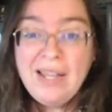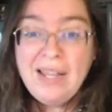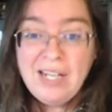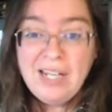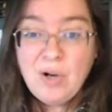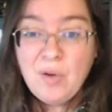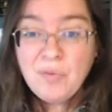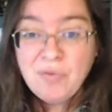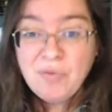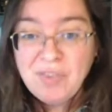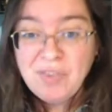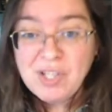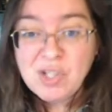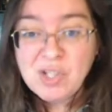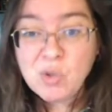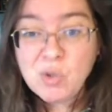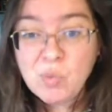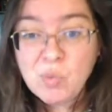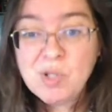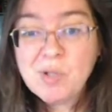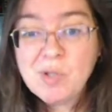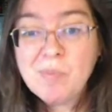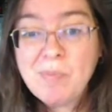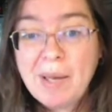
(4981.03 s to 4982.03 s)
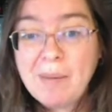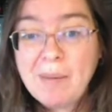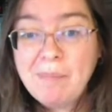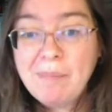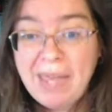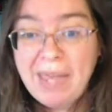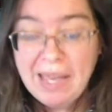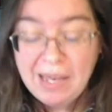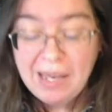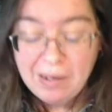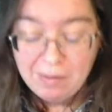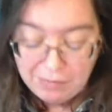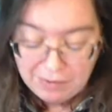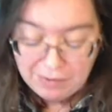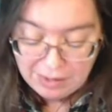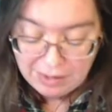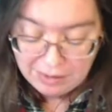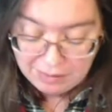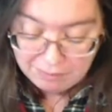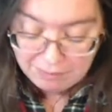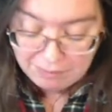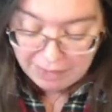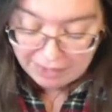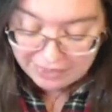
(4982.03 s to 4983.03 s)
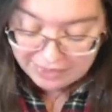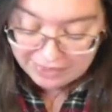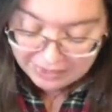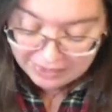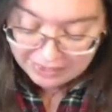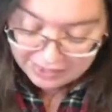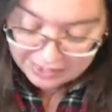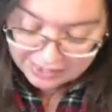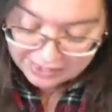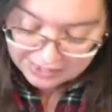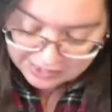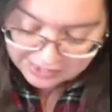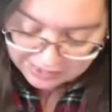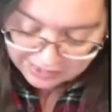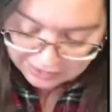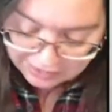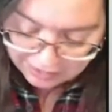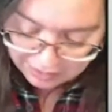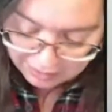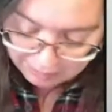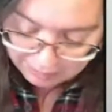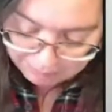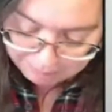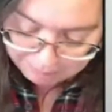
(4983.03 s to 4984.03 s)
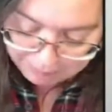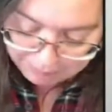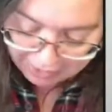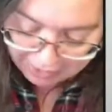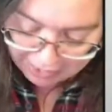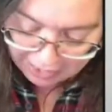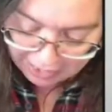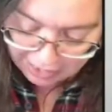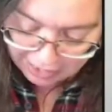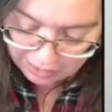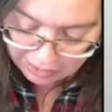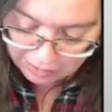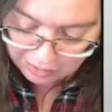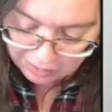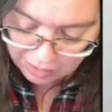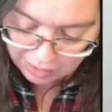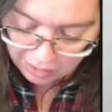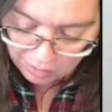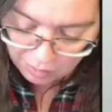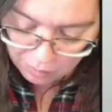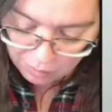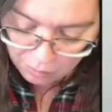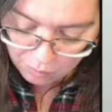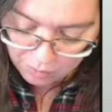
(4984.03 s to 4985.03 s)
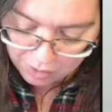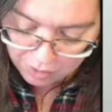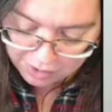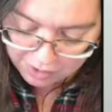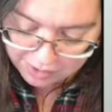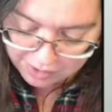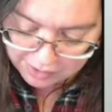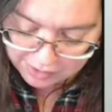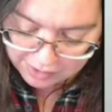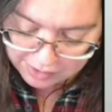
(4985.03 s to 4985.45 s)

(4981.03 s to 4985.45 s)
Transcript: this was my thinnest pen was